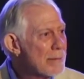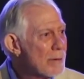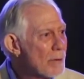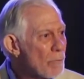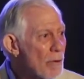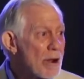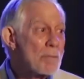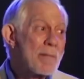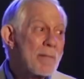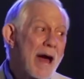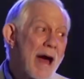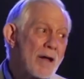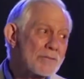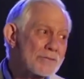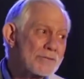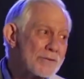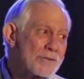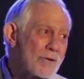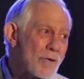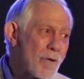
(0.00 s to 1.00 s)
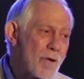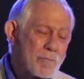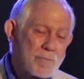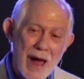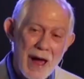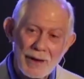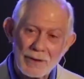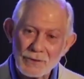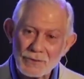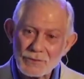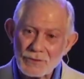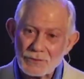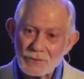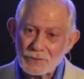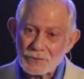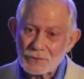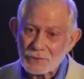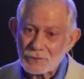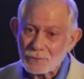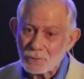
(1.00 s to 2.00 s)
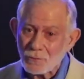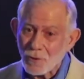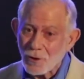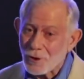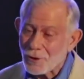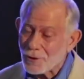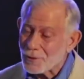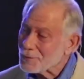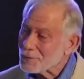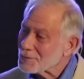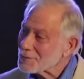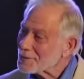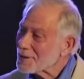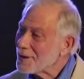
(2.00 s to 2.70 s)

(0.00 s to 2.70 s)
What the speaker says: What about going back to Jesus' words?